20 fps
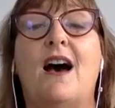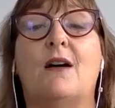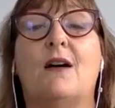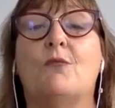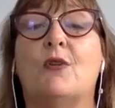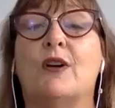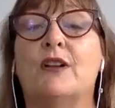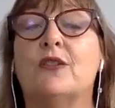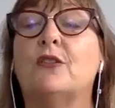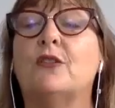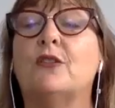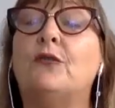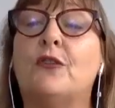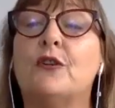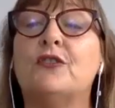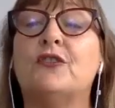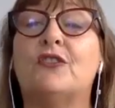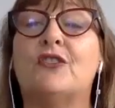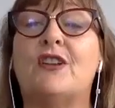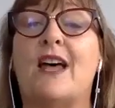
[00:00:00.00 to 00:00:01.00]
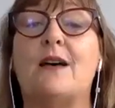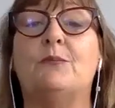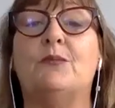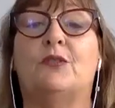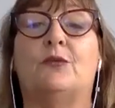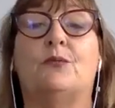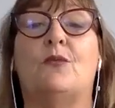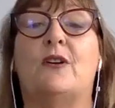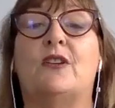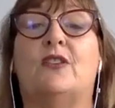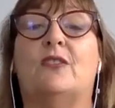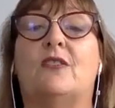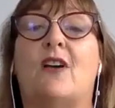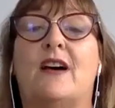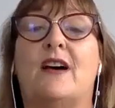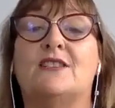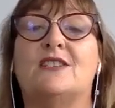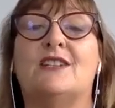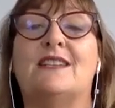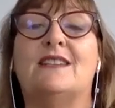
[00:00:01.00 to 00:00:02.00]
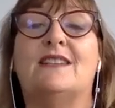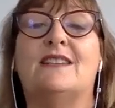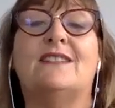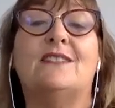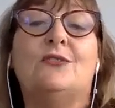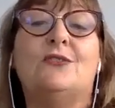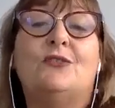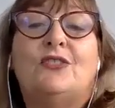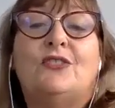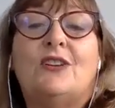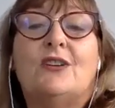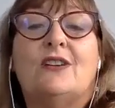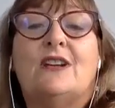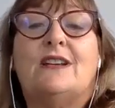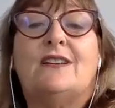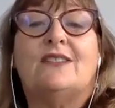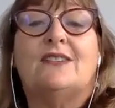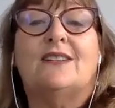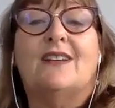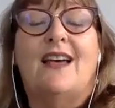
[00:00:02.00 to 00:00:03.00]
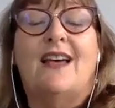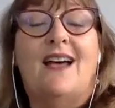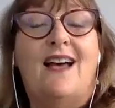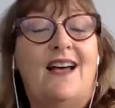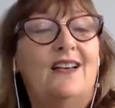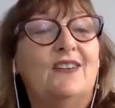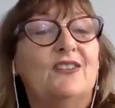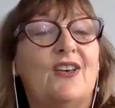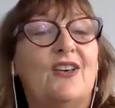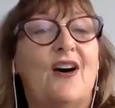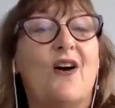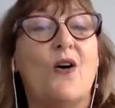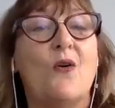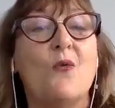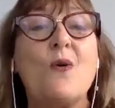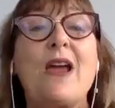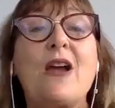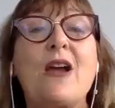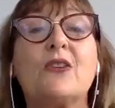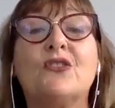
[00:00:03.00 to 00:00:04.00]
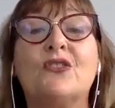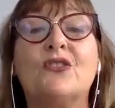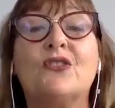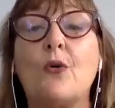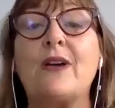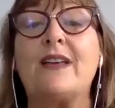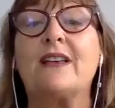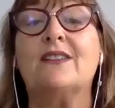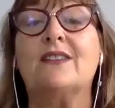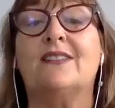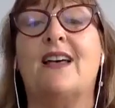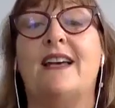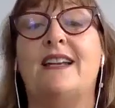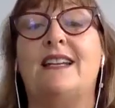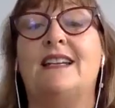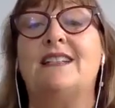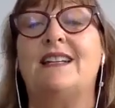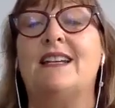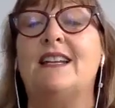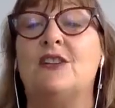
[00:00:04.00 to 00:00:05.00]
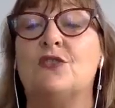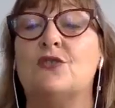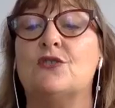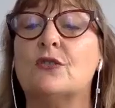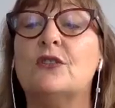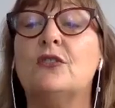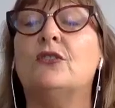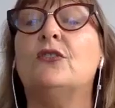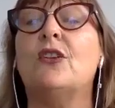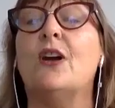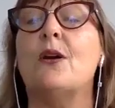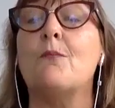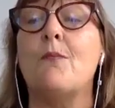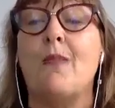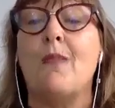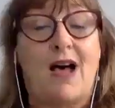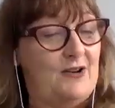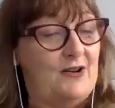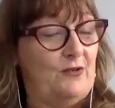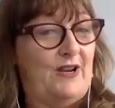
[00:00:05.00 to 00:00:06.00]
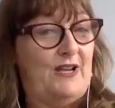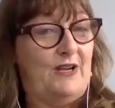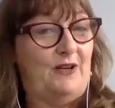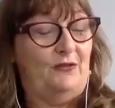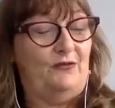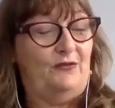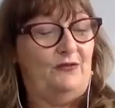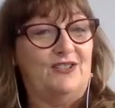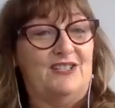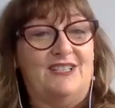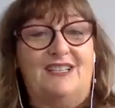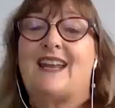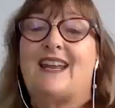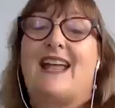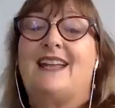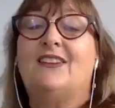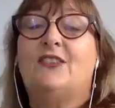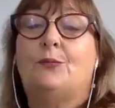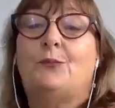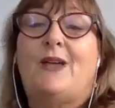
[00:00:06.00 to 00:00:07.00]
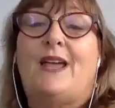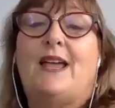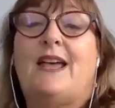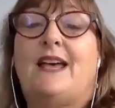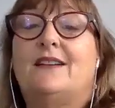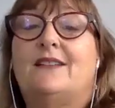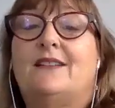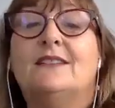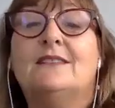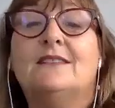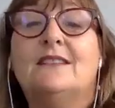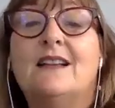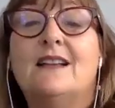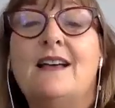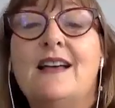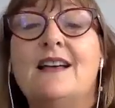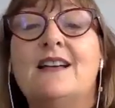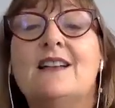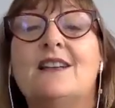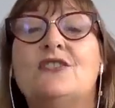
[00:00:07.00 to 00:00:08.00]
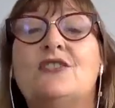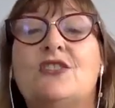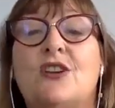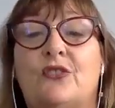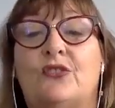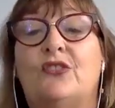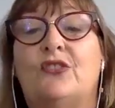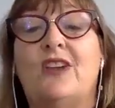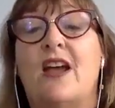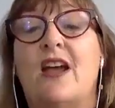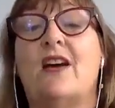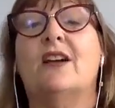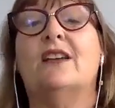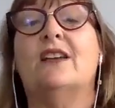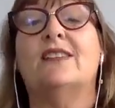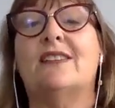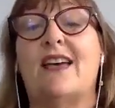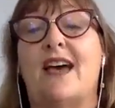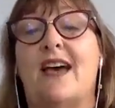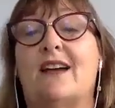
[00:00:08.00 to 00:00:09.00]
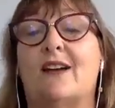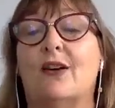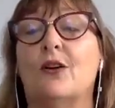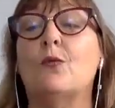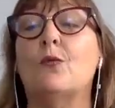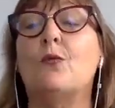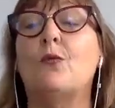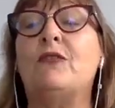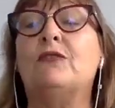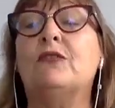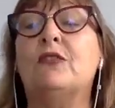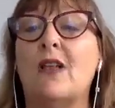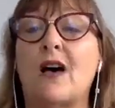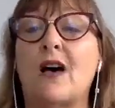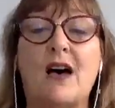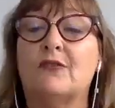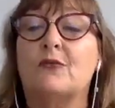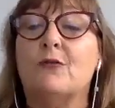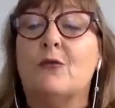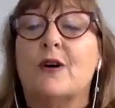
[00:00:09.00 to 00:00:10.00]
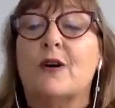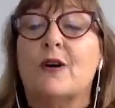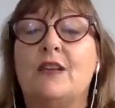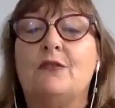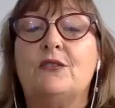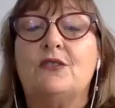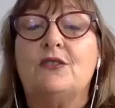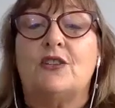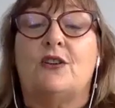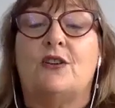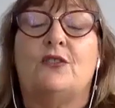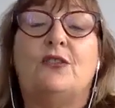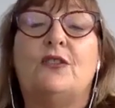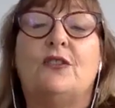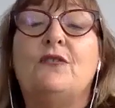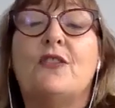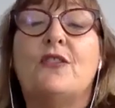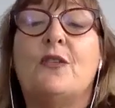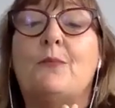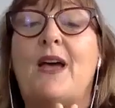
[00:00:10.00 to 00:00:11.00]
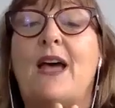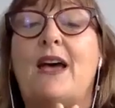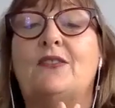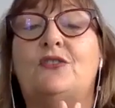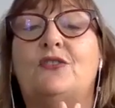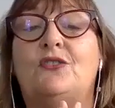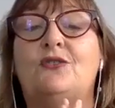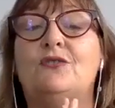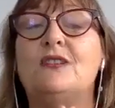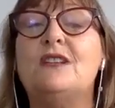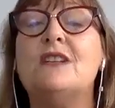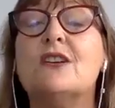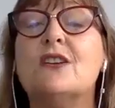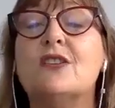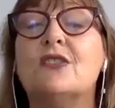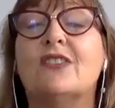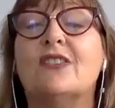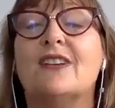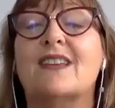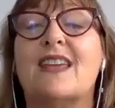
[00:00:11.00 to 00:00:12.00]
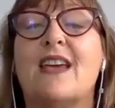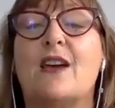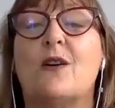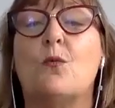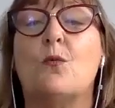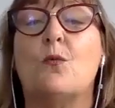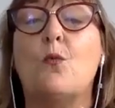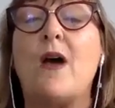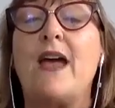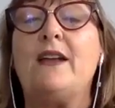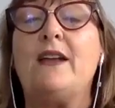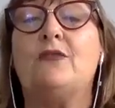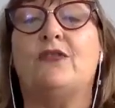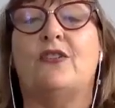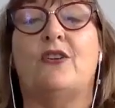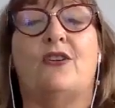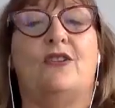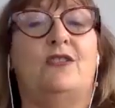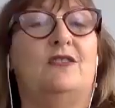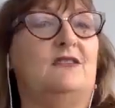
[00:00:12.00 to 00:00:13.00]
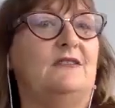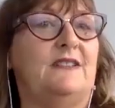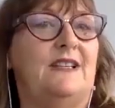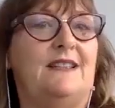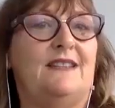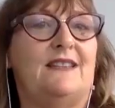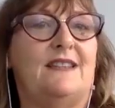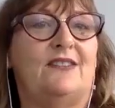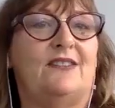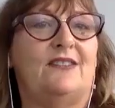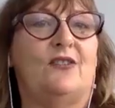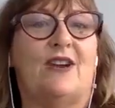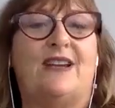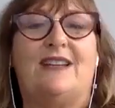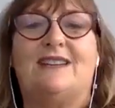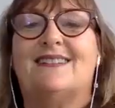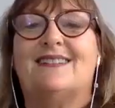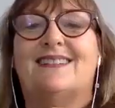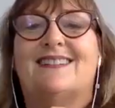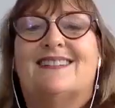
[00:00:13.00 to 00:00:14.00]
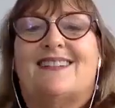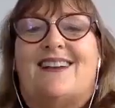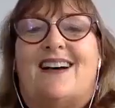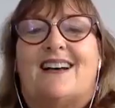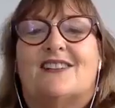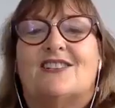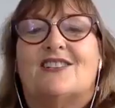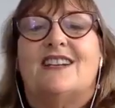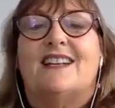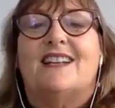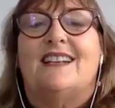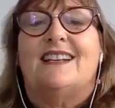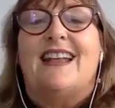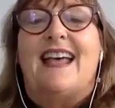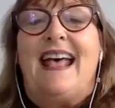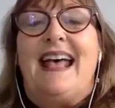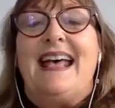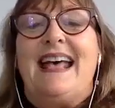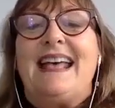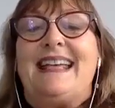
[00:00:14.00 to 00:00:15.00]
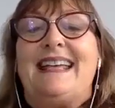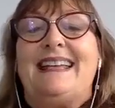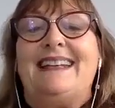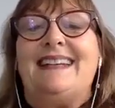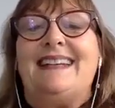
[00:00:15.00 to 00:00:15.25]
One of the first steps was launching this new series. So we are so excited to introduce our moderator for today's panel, Jossie Harris-Thacker. We've loved working with Jossie for the past 2 years and can't wait for her to lead this great discussion. In